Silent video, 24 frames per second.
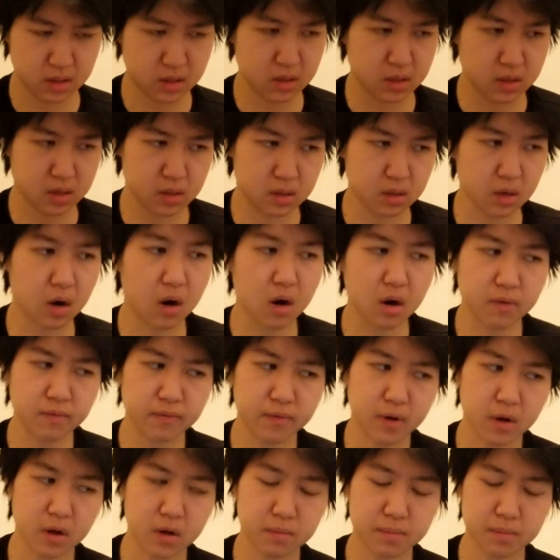It's a hard
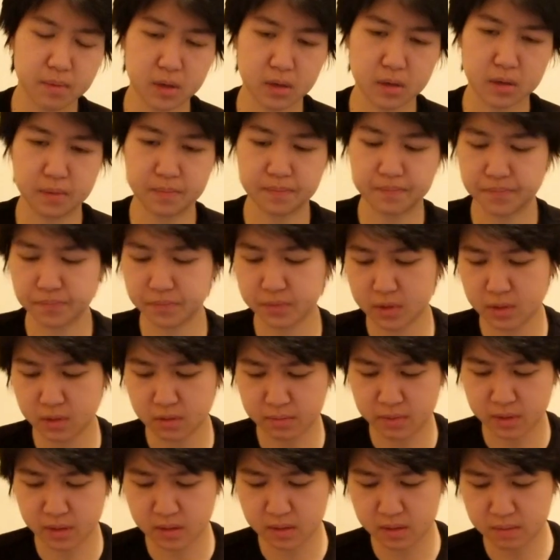fall, but you
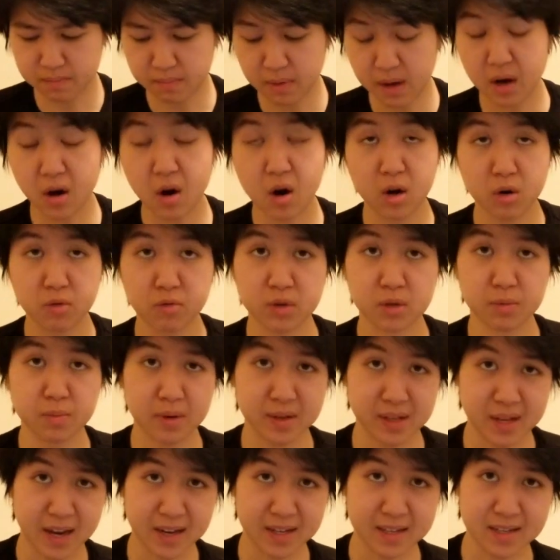know what, my heart was
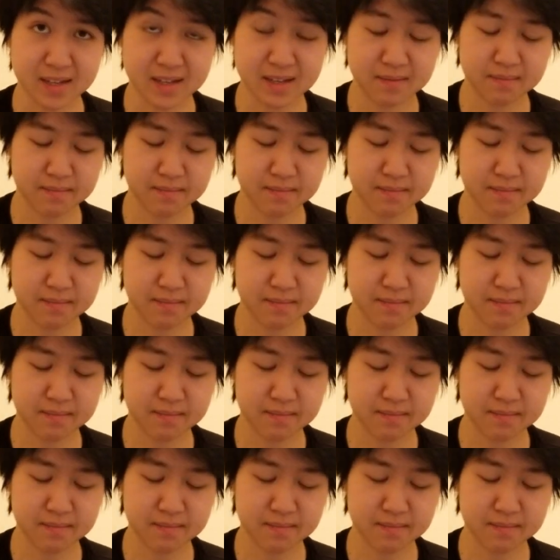protected.